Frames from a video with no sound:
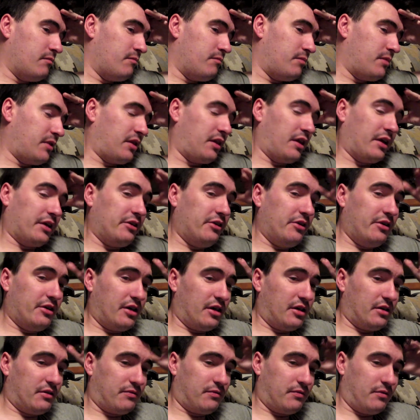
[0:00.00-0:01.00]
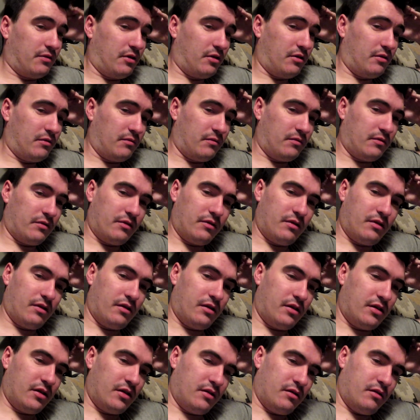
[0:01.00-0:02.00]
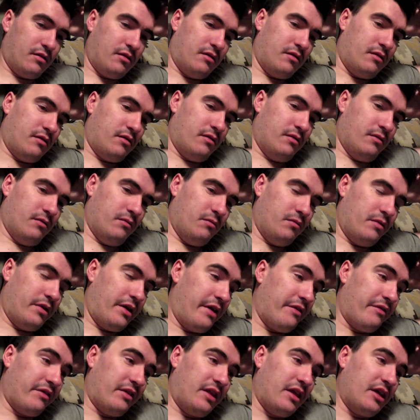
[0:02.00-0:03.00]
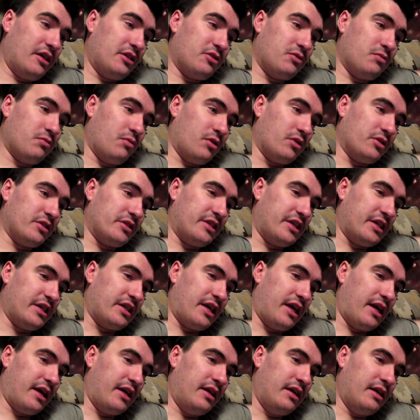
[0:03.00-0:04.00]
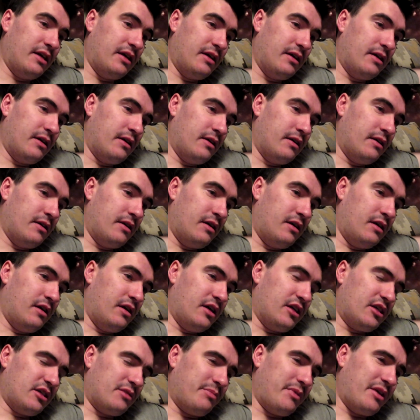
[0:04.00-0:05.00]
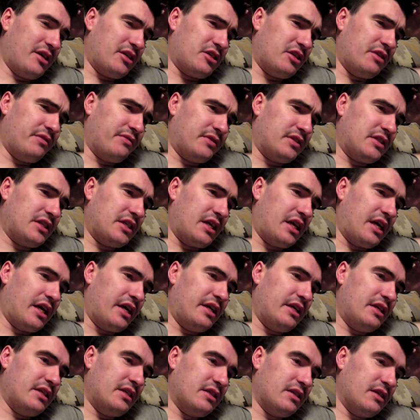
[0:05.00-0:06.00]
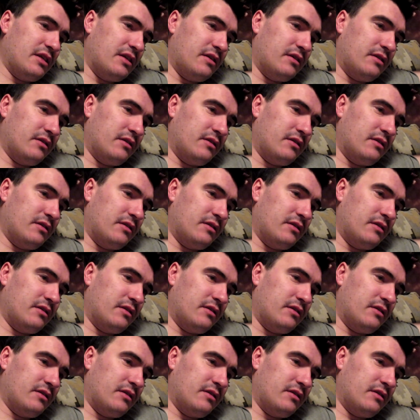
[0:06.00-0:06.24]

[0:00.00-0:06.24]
But thank you guys for whatever this was today, especially for tonight.